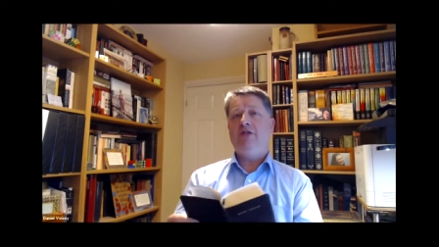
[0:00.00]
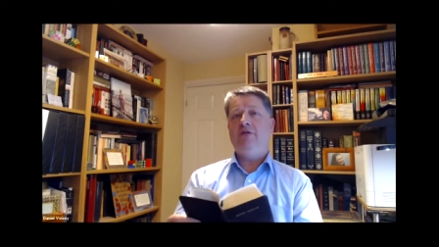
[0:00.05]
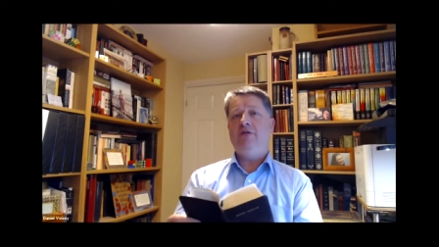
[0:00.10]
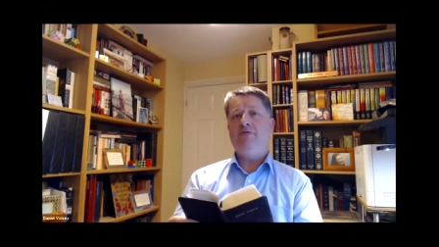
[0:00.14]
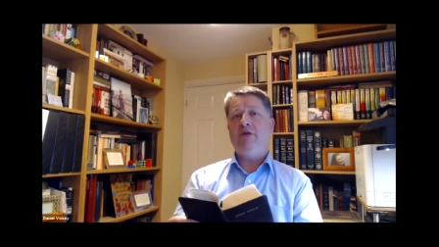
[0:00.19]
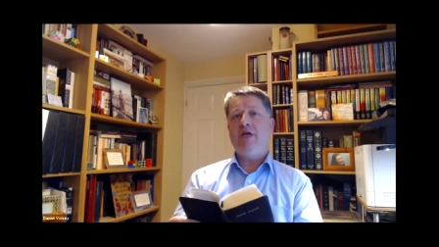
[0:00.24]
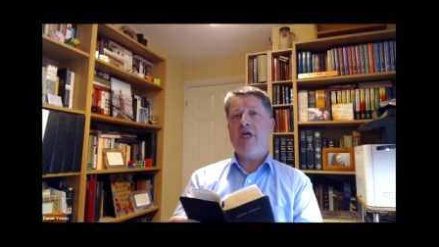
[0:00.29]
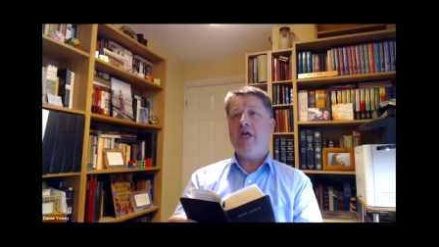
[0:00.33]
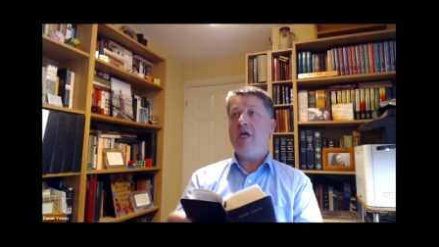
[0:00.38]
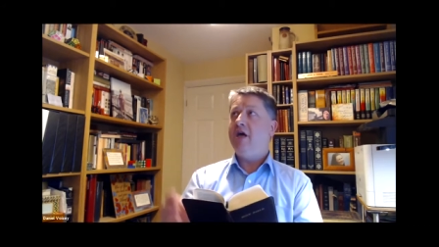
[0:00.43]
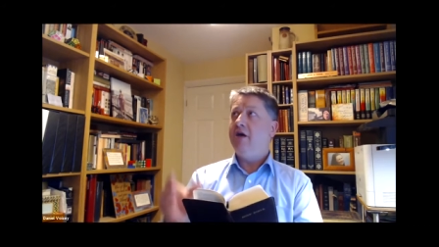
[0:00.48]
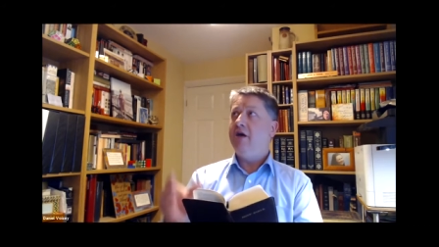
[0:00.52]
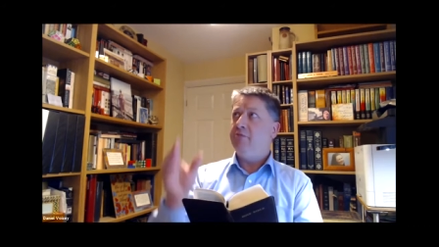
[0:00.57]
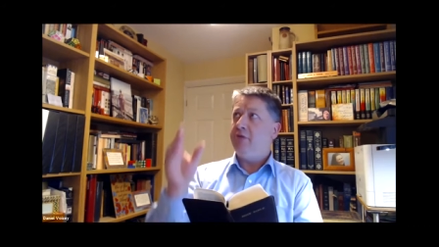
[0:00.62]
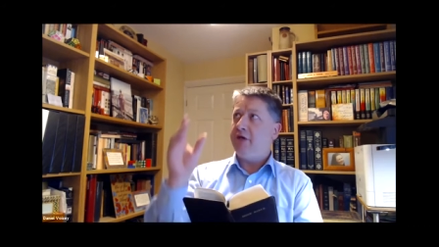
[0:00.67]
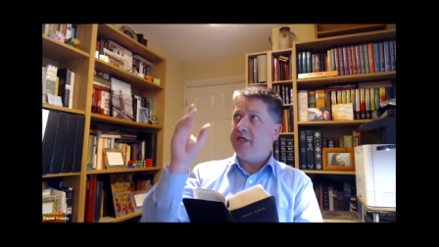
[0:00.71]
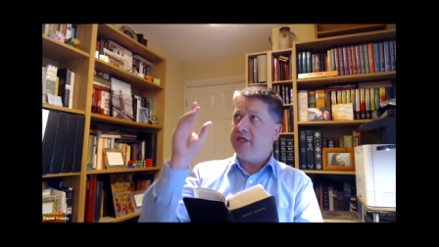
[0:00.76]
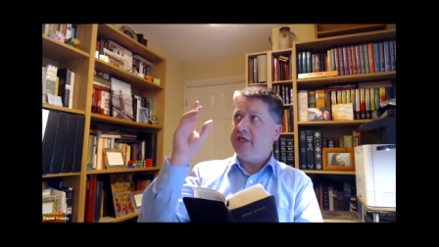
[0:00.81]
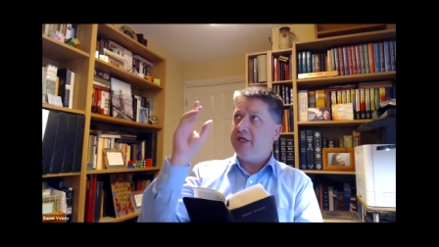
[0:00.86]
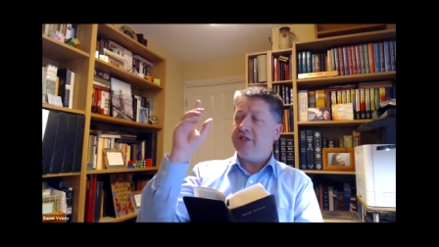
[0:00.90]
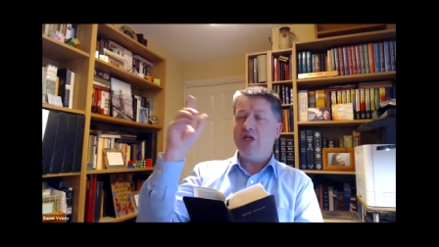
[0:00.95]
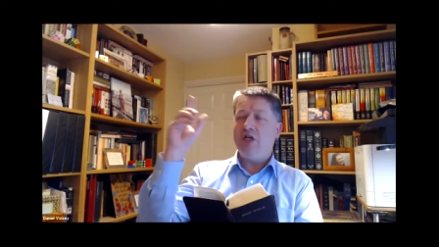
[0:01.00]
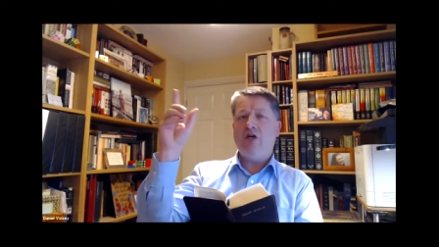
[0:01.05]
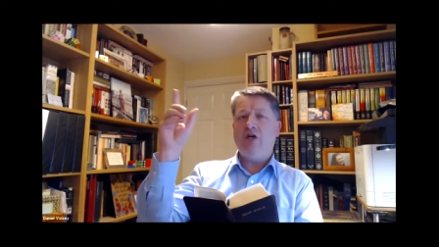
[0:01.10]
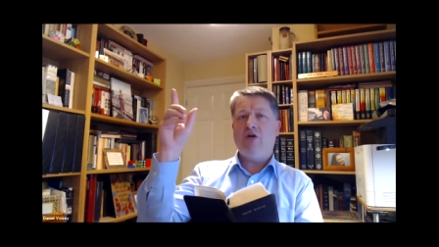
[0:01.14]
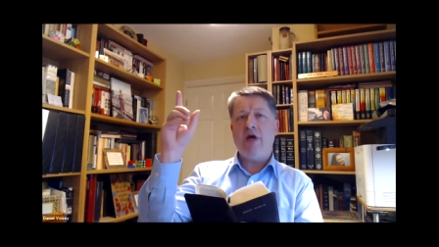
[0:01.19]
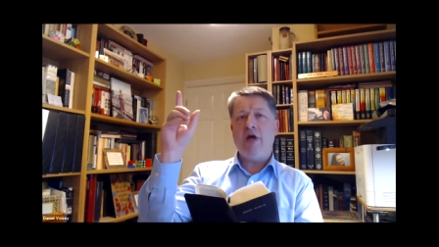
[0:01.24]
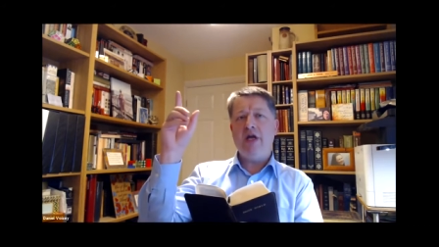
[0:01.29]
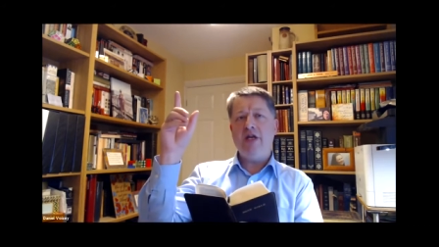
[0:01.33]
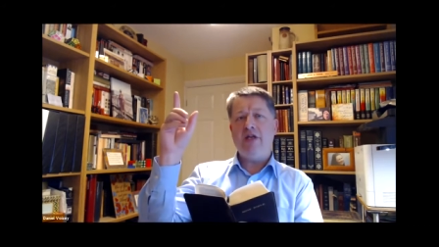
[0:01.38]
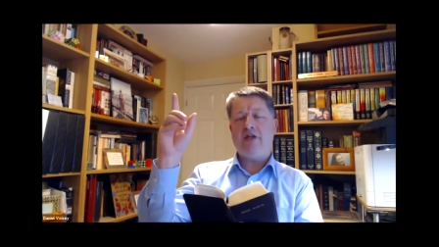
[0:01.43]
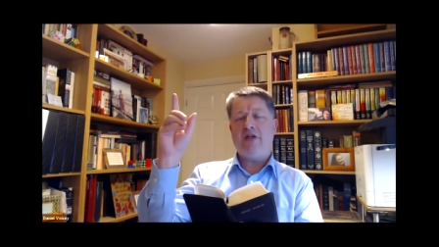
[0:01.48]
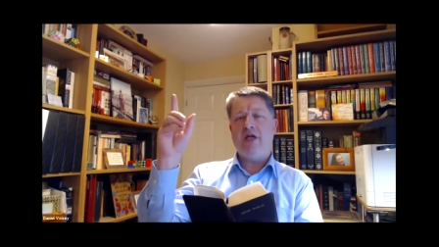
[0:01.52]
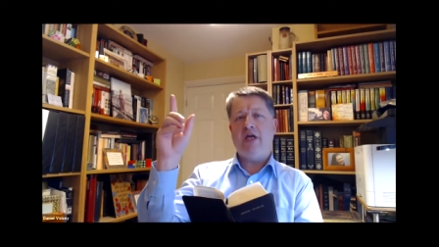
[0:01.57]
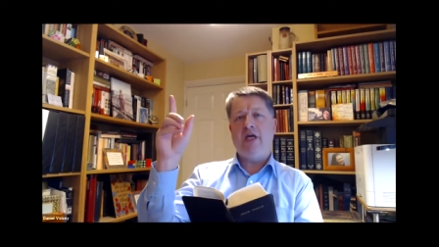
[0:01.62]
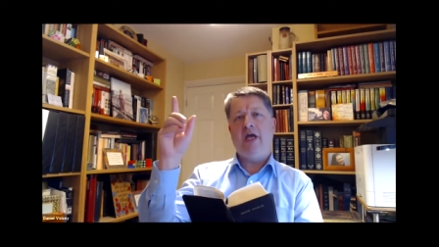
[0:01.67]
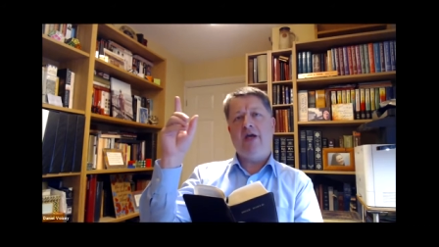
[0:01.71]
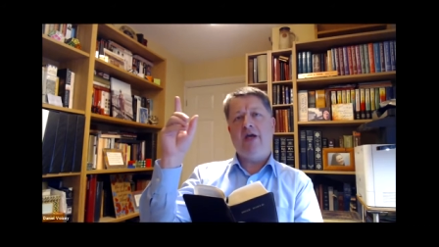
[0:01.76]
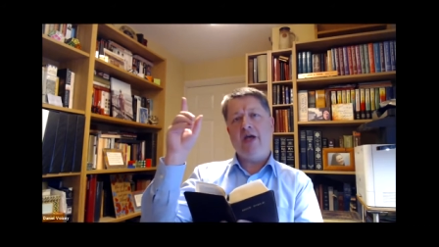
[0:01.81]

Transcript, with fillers: to me, but it is a great thing.